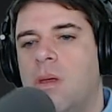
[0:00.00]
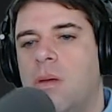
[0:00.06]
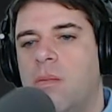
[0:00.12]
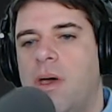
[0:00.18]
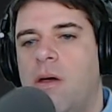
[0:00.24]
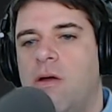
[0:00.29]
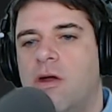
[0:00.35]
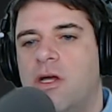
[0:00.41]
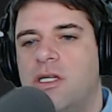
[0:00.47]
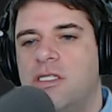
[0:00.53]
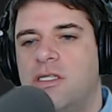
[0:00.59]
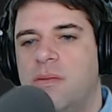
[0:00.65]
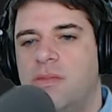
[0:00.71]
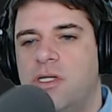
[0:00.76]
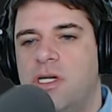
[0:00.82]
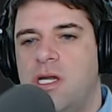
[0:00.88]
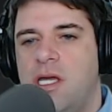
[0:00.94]
Power
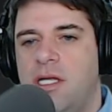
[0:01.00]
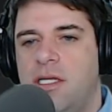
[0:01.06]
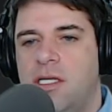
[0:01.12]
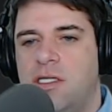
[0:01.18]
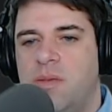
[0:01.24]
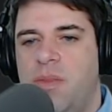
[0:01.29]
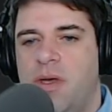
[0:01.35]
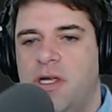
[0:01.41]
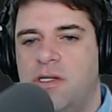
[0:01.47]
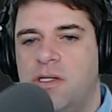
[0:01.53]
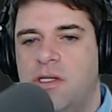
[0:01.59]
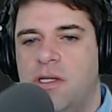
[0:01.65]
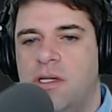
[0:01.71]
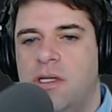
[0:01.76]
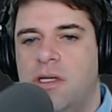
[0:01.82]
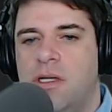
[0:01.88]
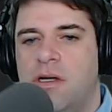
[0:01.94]
consumption and heat
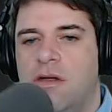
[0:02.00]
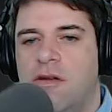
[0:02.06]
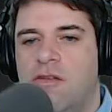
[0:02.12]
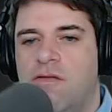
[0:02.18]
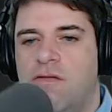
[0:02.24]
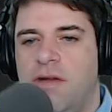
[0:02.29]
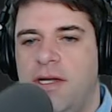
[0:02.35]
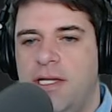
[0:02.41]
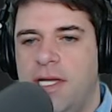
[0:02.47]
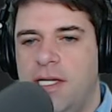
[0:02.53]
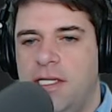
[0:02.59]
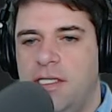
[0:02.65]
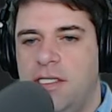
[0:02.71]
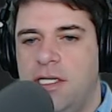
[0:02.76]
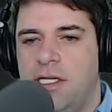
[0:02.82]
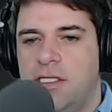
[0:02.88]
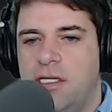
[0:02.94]
dissipation. Read
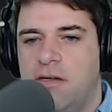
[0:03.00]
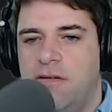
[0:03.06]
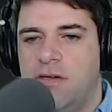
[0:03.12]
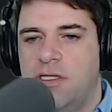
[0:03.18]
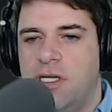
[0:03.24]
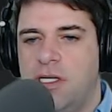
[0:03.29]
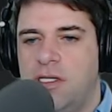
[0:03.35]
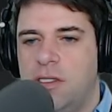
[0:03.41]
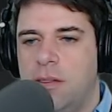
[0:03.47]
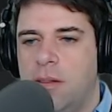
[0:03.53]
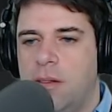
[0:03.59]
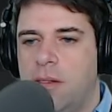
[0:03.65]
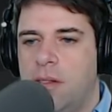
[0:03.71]
latency and synchronization.